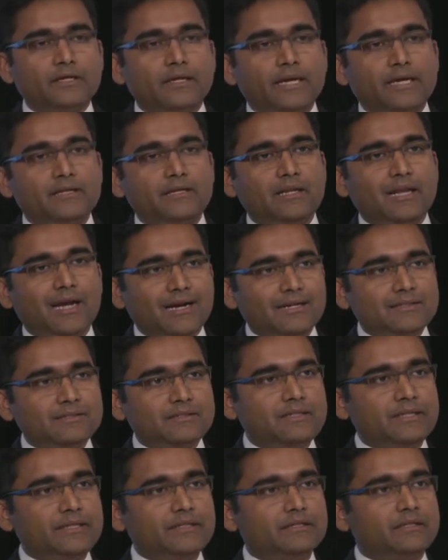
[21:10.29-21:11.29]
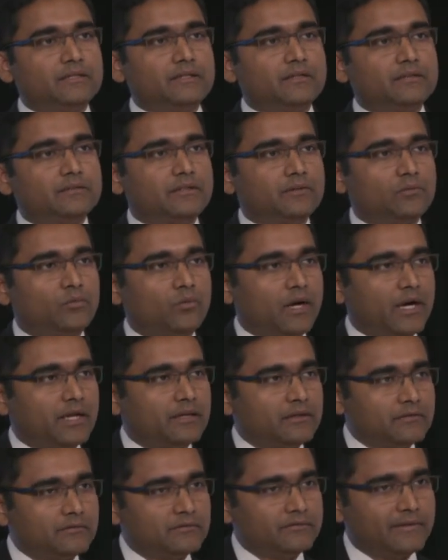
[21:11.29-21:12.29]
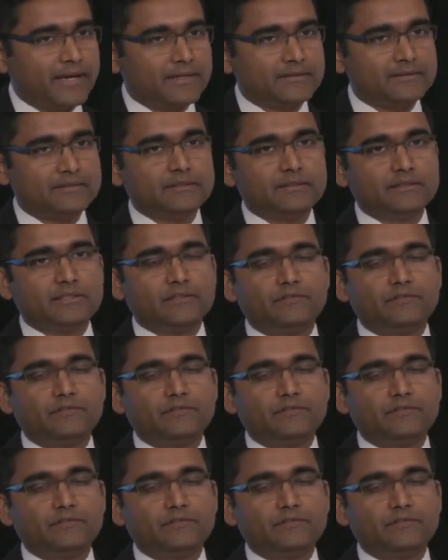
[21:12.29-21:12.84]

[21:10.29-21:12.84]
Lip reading: And lastly, the one vaccine